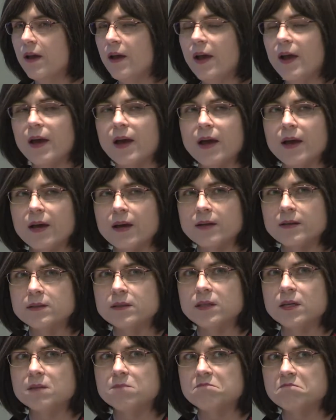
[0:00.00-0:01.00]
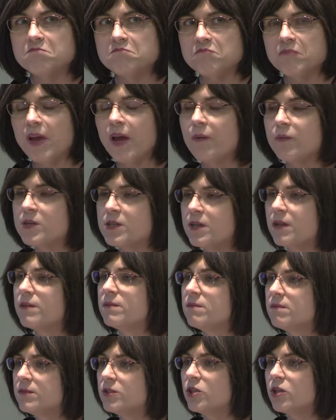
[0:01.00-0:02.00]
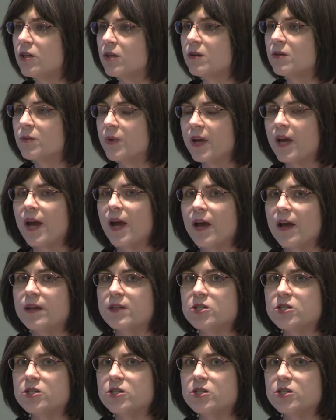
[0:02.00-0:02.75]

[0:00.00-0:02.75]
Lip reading: And yeah, we said, sure, we can.